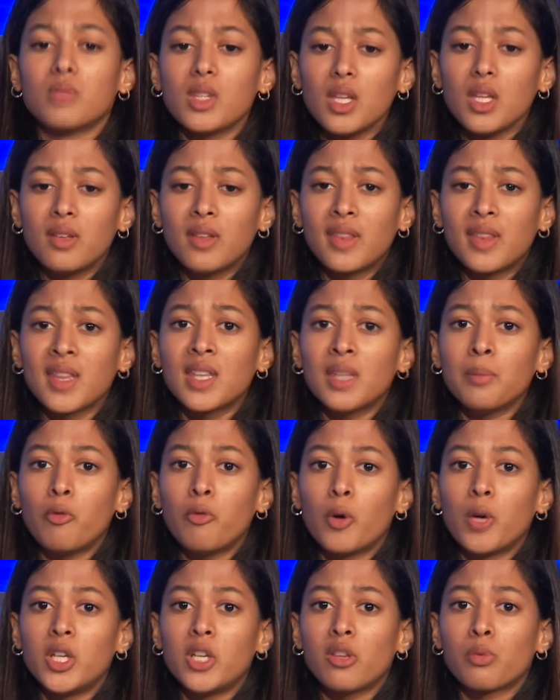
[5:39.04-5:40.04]
The system of
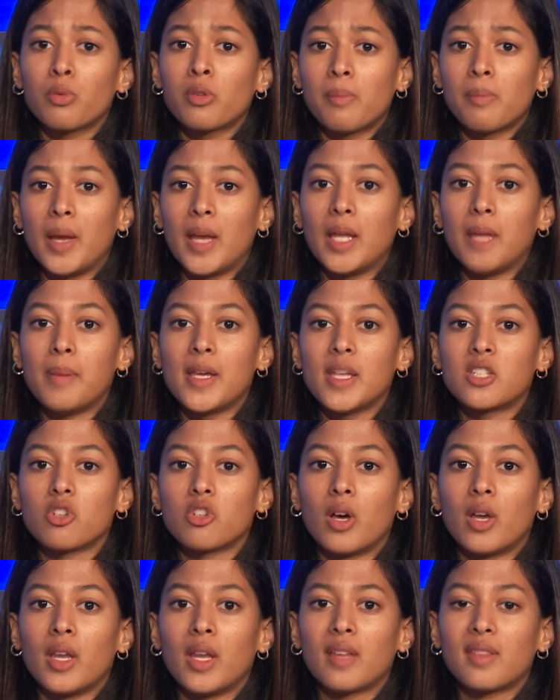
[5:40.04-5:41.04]
wages was made based
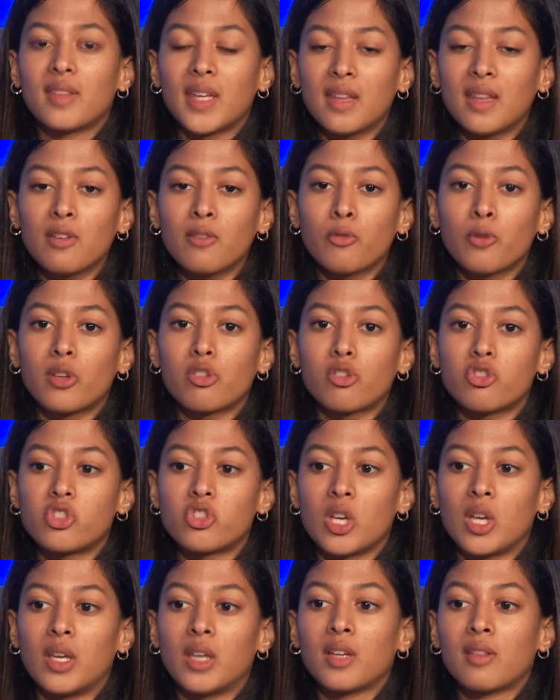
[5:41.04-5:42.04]
on extensive research
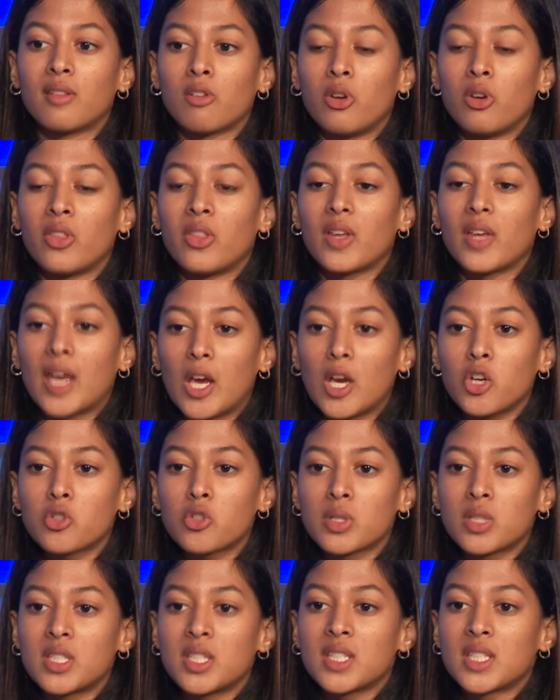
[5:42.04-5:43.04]
done concerning the
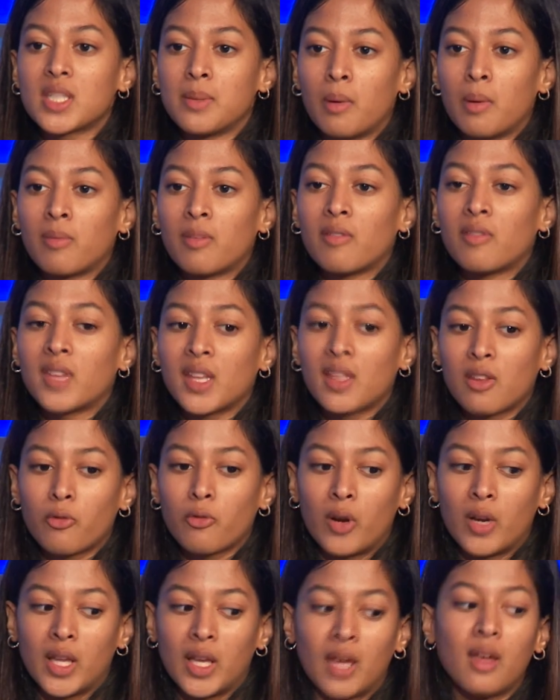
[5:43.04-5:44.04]
characteristic symptoms of
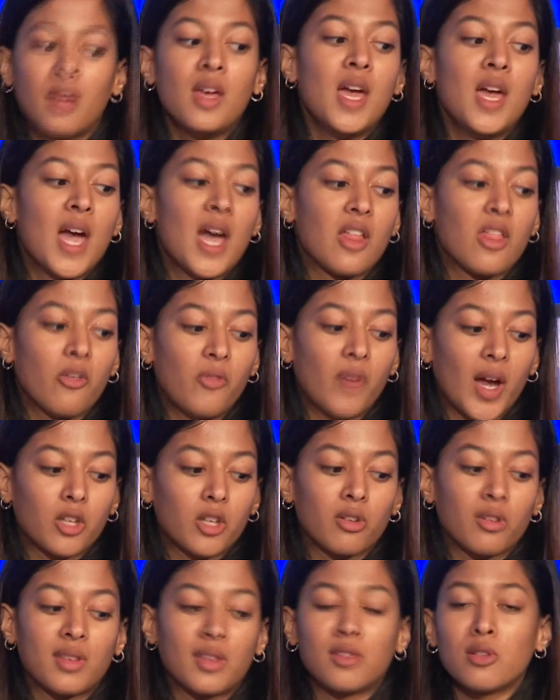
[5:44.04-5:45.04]
schizophrenia and the
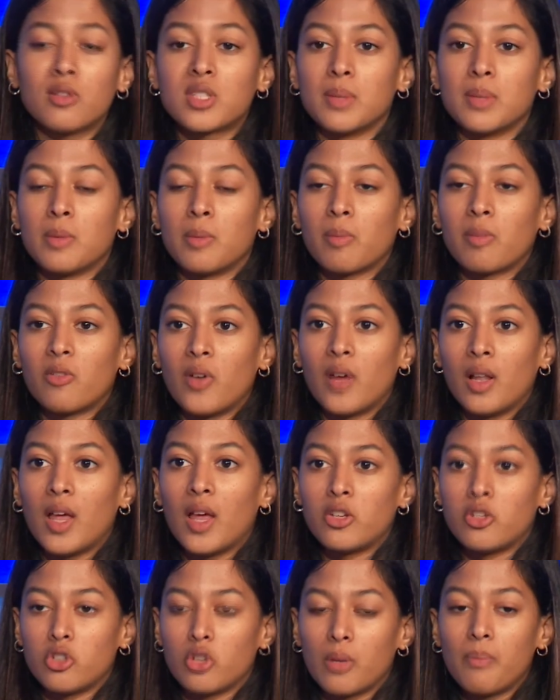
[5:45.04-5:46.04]
factors that those symptoms fell
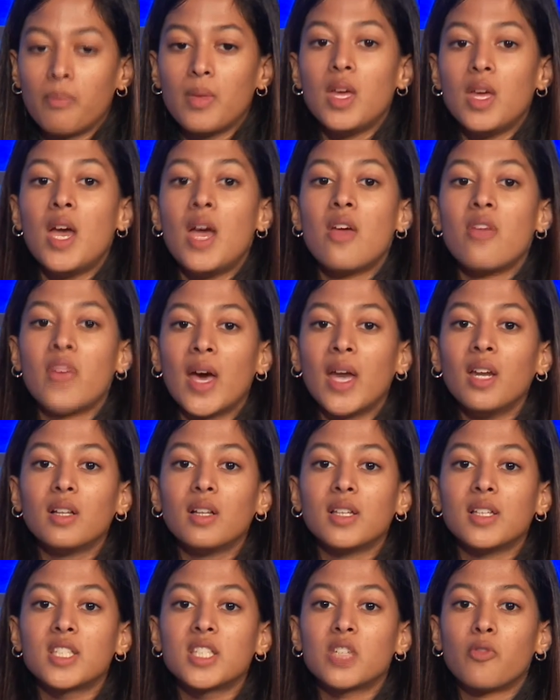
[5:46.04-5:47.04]
under. Then a
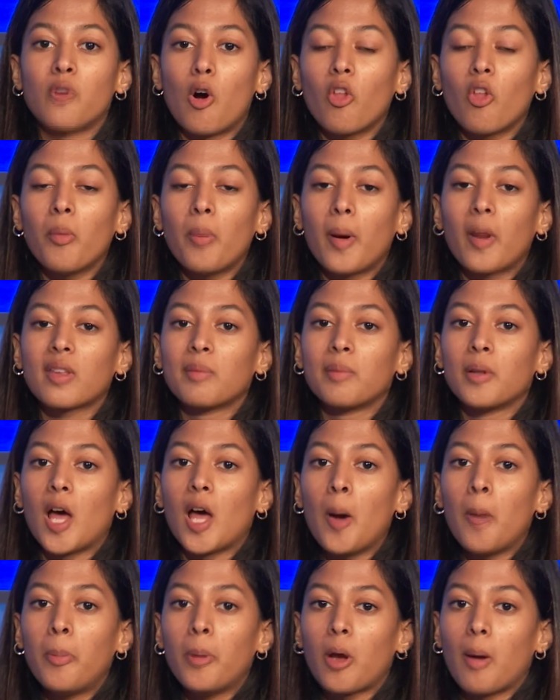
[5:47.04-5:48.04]
list of all the possible
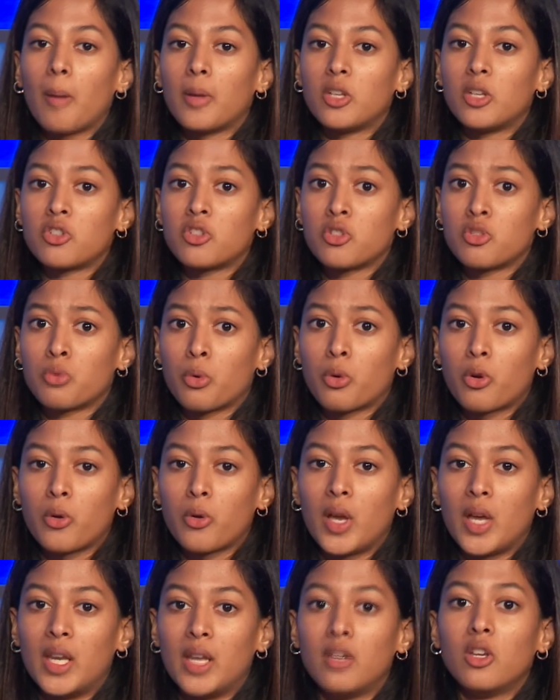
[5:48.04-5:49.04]
output combinations were
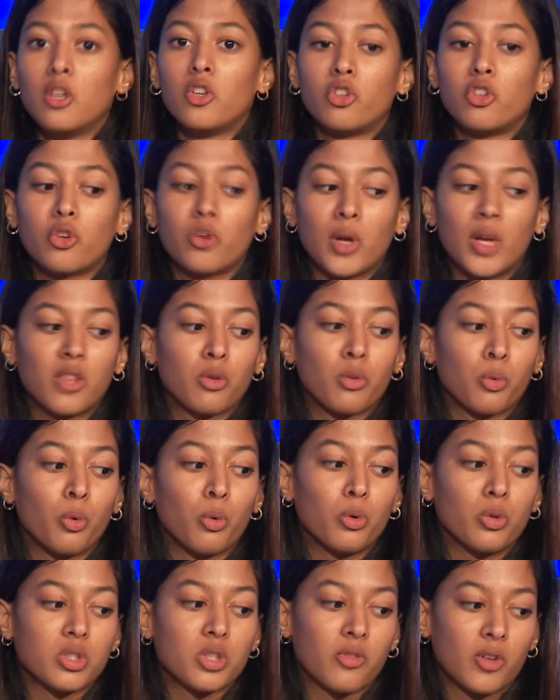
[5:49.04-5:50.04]
created to create the
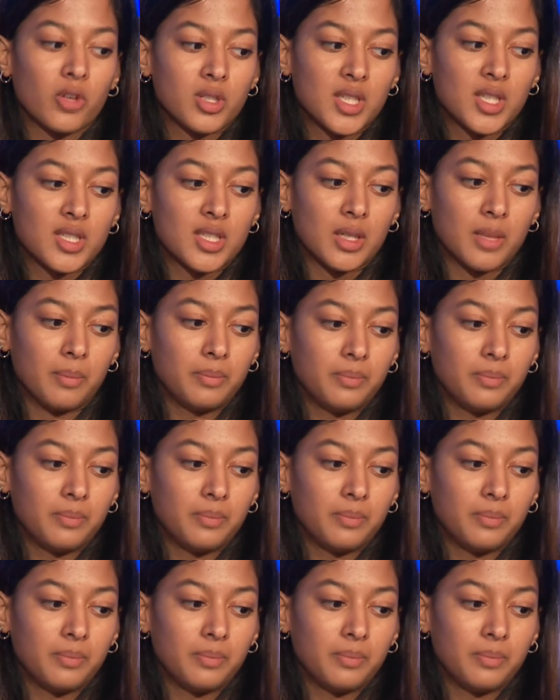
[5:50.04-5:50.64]
rules of our system.